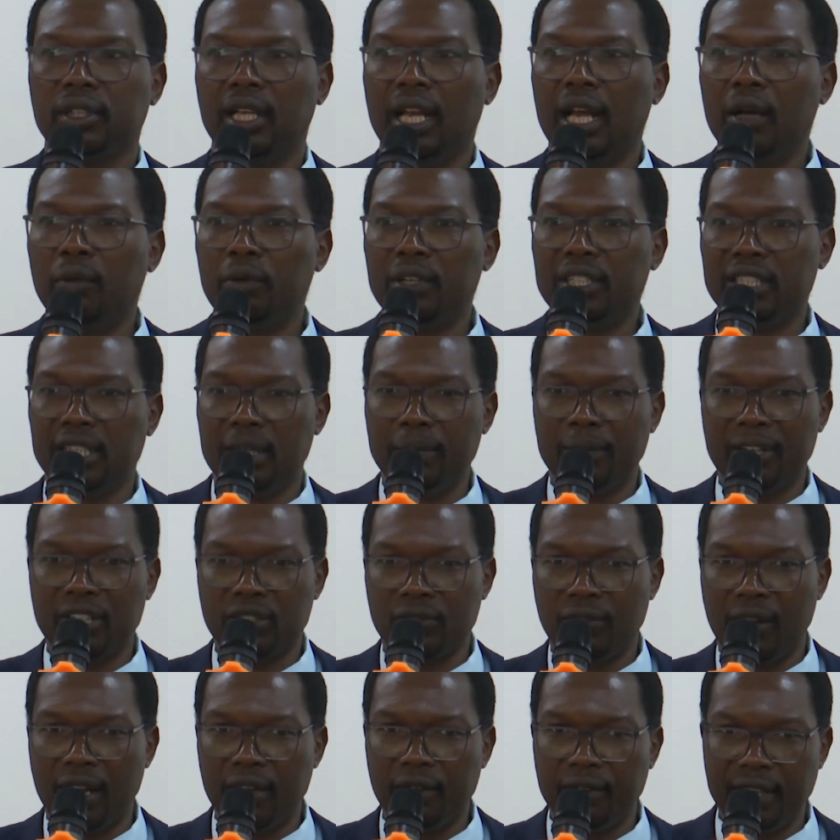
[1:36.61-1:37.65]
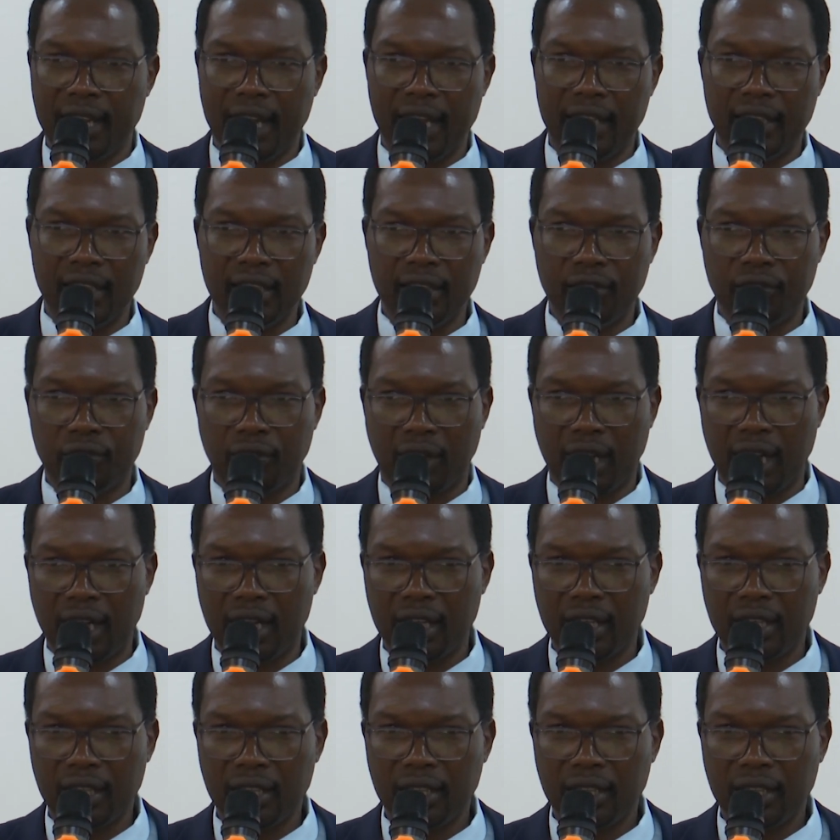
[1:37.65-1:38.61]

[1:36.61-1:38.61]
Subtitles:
Language yemazuva ano iyaya ndinozvoka.